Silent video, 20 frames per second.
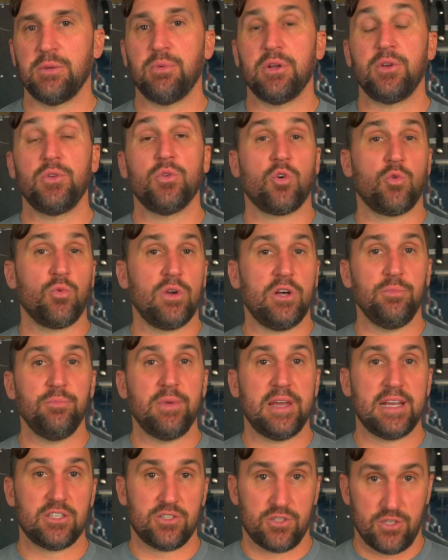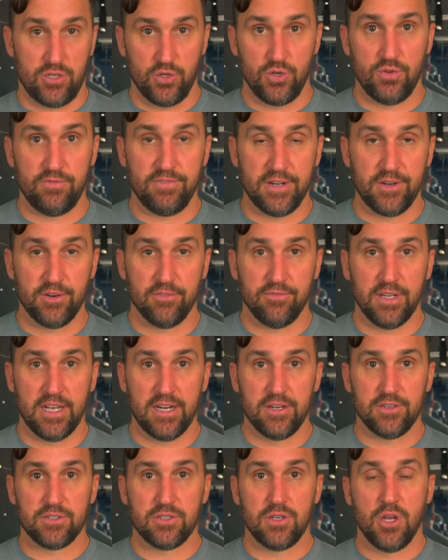but Norwold makes two fender
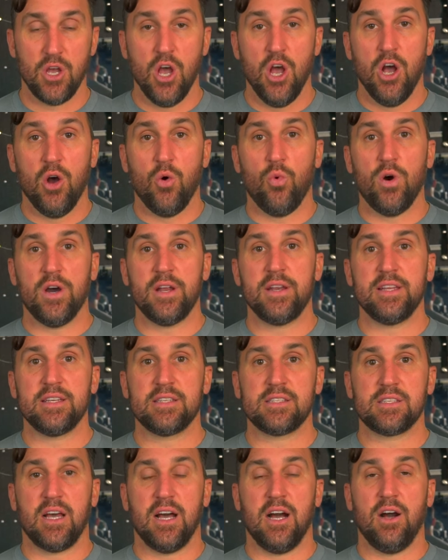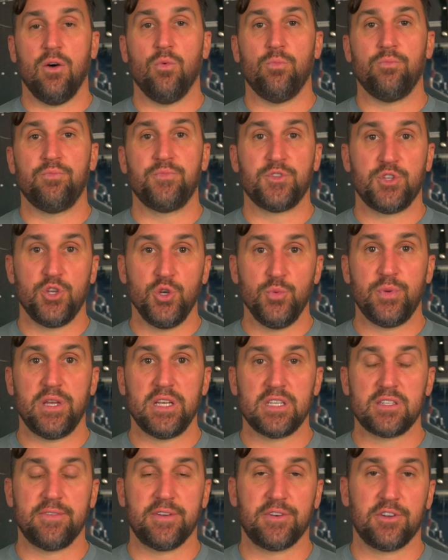flares. One is a
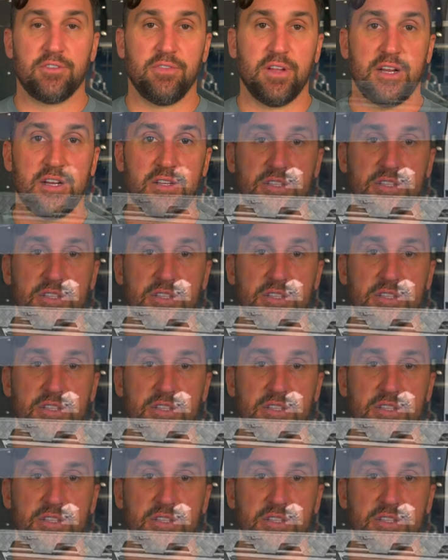two-piece fender flare